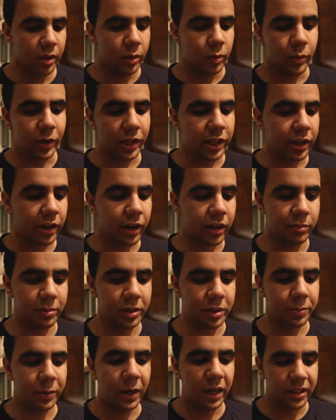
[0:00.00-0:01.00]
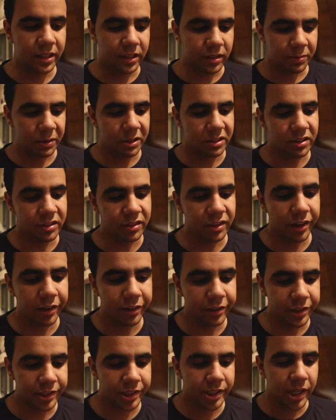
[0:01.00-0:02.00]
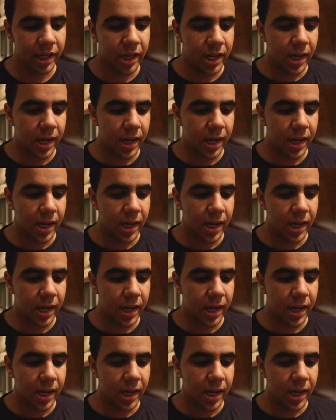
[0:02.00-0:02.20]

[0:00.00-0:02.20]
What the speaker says: Really not as much practice space as those.